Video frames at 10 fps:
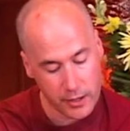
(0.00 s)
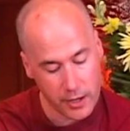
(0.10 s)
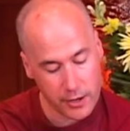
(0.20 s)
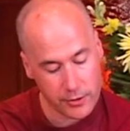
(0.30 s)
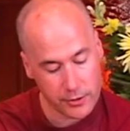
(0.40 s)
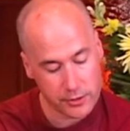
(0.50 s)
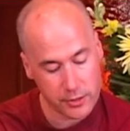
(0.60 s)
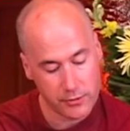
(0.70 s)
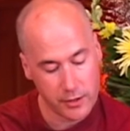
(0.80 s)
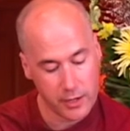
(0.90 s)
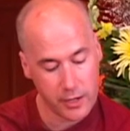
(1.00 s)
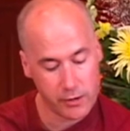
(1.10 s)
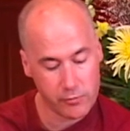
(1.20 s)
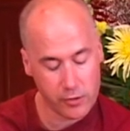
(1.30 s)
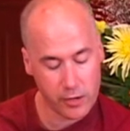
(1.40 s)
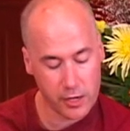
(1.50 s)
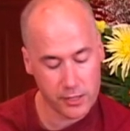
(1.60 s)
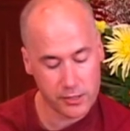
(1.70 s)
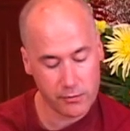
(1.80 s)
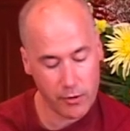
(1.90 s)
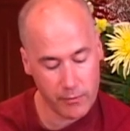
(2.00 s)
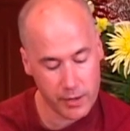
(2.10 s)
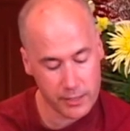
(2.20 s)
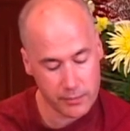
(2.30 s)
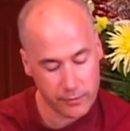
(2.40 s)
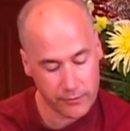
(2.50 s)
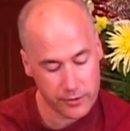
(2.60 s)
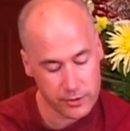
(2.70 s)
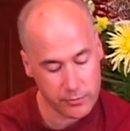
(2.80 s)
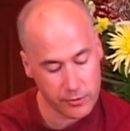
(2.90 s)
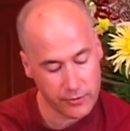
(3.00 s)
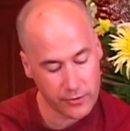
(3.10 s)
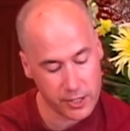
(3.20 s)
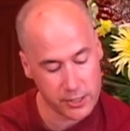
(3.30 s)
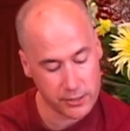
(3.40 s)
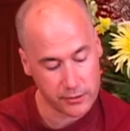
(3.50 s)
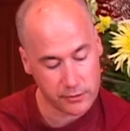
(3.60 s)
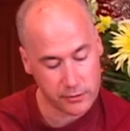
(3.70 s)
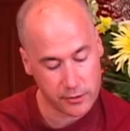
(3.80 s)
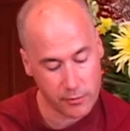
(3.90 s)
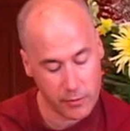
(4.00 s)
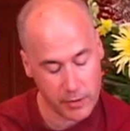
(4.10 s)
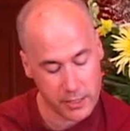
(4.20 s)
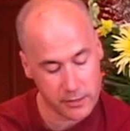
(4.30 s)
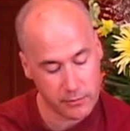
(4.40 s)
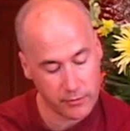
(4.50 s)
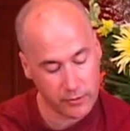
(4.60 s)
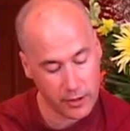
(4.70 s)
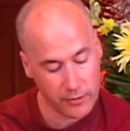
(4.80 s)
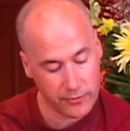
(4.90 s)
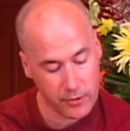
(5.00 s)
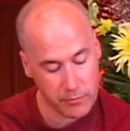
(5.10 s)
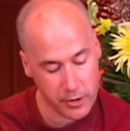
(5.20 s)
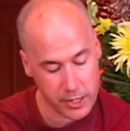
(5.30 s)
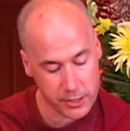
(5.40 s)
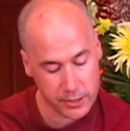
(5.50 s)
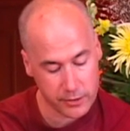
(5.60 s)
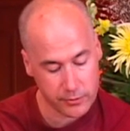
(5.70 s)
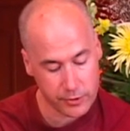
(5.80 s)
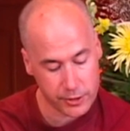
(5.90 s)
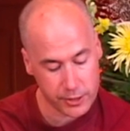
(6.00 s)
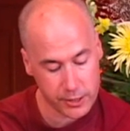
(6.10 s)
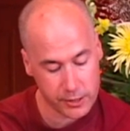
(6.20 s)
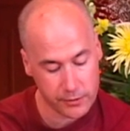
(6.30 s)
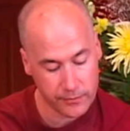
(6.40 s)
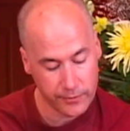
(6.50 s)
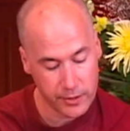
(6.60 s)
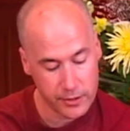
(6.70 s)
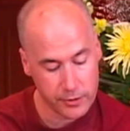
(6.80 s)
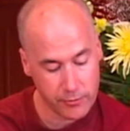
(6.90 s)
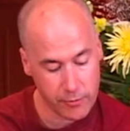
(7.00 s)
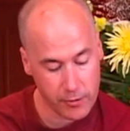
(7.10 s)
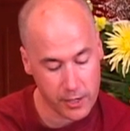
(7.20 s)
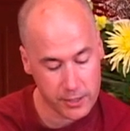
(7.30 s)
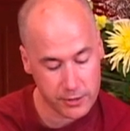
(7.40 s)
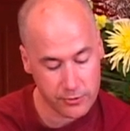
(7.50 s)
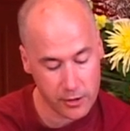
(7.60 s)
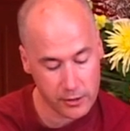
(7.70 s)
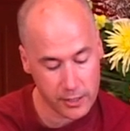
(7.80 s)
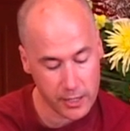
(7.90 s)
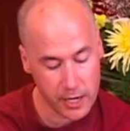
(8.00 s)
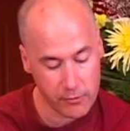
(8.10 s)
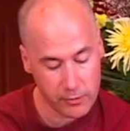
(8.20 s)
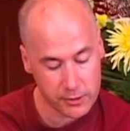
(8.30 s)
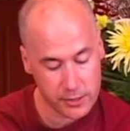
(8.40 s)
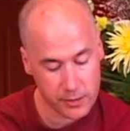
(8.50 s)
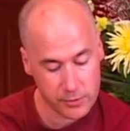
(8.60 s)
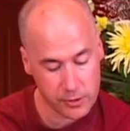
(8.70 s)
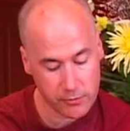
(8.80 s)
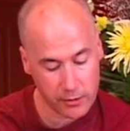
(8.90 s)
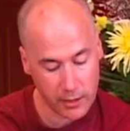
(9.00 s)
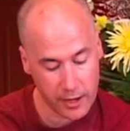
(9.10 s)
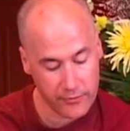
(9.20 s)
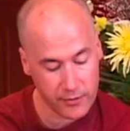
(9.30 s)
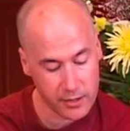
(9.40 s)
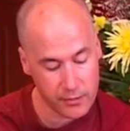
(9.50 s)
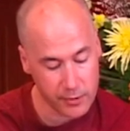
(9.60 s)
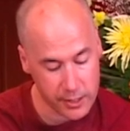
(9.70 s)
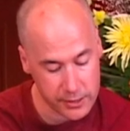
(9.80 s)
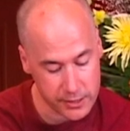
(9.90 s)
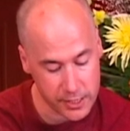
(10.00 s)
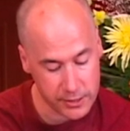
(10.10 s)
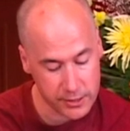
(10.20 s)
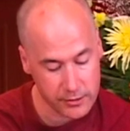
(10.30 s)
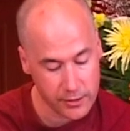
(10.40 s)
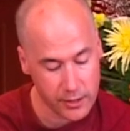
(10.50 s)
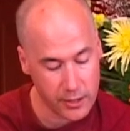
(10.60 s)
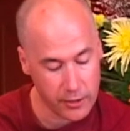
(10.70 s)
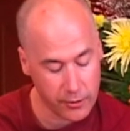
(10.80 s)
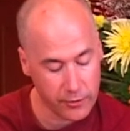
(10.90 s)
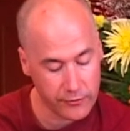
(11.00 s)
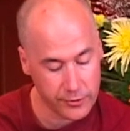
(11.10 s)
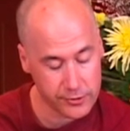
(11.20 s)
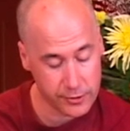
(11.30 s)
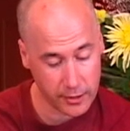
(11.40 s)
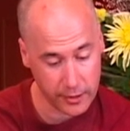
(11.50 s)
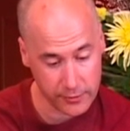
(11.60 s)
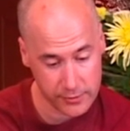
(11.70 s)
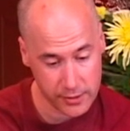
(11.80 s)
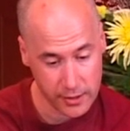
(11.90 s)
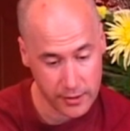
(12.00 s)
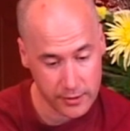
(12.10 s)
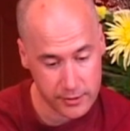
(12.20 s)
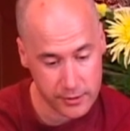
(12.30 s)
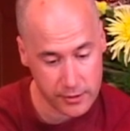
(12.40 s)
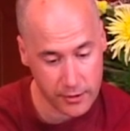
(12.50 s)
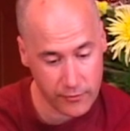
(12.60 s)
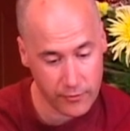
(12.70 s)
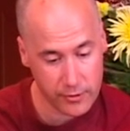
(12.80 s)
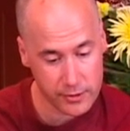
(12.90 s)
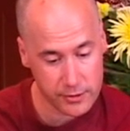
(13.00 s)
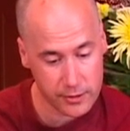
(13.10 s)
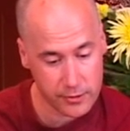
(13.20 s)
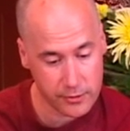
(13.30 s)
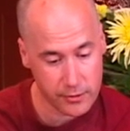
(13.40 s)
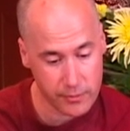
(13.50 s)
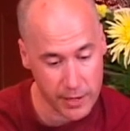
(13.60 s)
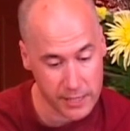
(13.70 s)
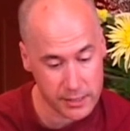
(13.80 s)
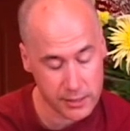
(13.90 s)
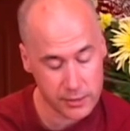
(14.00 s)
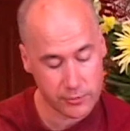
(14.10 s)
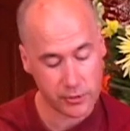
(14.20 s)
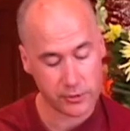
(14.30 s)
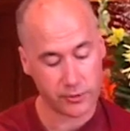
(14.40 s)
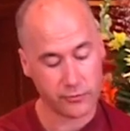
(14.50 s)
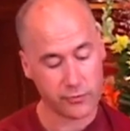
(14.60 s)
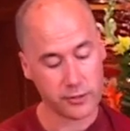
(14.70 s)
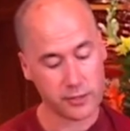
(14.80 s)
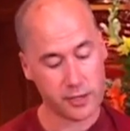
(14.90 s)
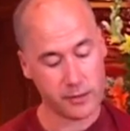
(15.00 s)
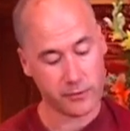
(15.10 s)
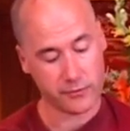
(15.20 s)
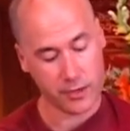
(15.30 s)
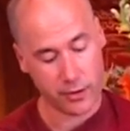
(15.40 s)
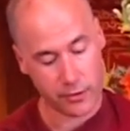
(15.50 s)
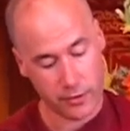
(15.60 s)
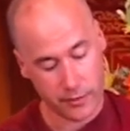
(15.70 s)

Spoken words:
And also, it will cause the momentum of this motivation, the momentum of love, compassion, and bodhicitta, to arise strongly in one's subsequent life and, by extension, in all future lives. This is therefore considered the best instruction for the time of death.